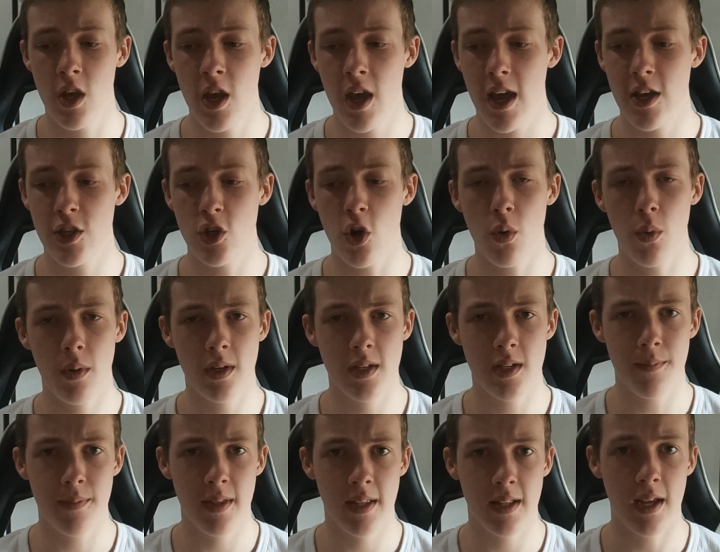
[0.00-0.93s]
is always
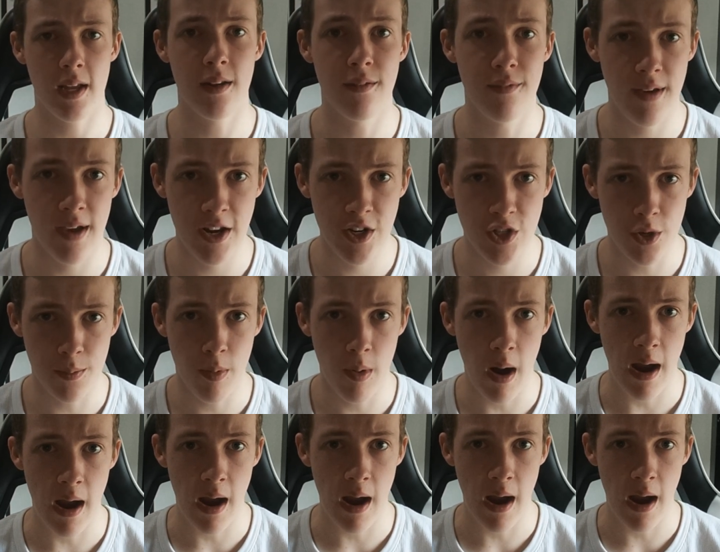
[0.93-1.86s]
something that invades our
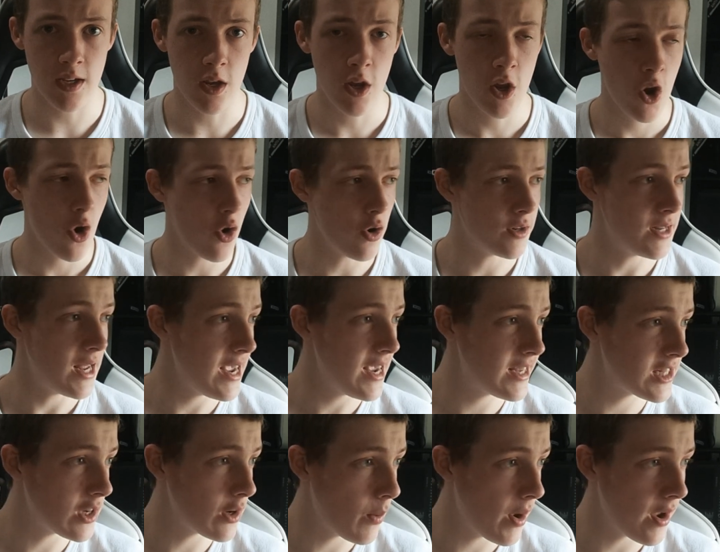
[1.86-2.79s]
privacy or
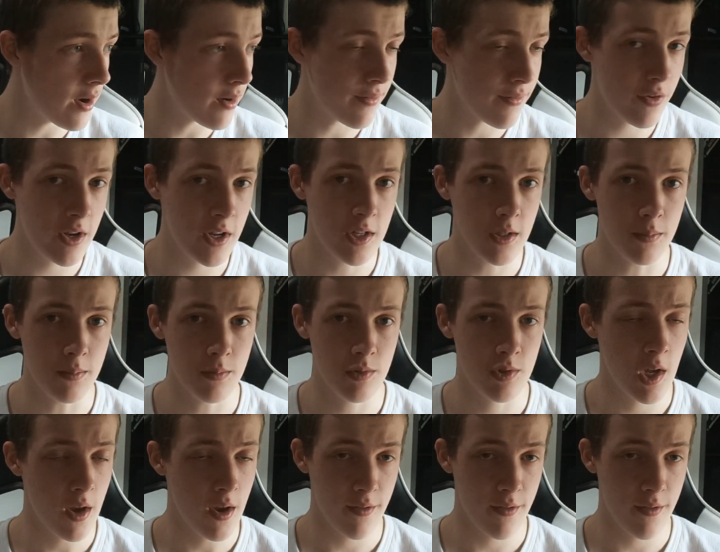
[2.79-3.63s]
takes away our freedoms.